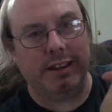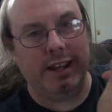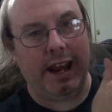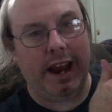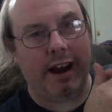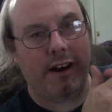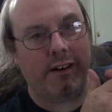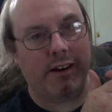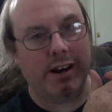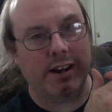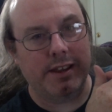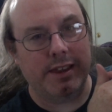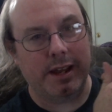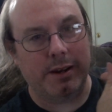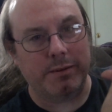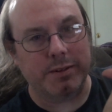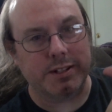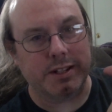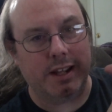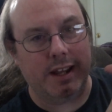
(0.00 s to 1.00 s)
the area that
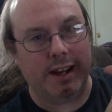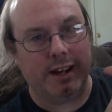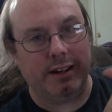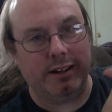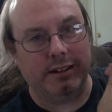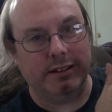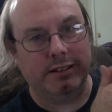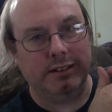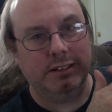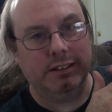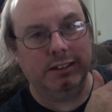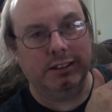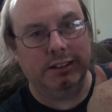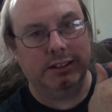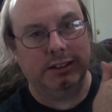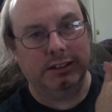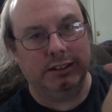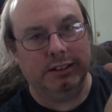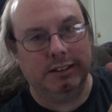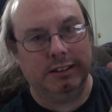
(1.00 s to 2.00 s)
was like
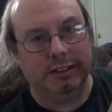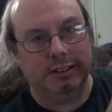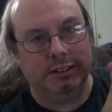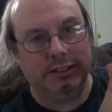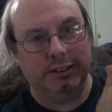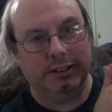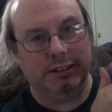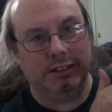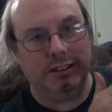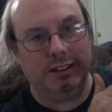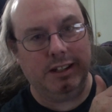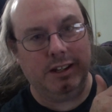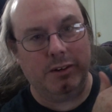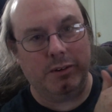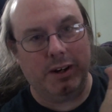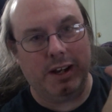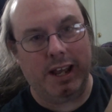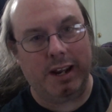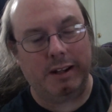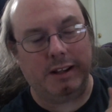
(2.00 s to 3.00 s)
you know,
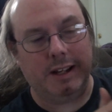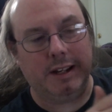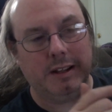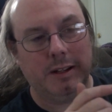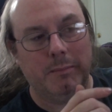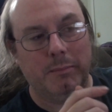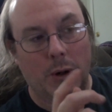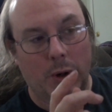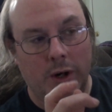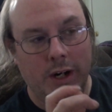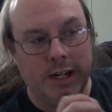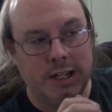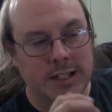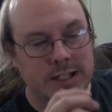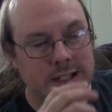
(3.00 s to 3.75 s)
had like the burning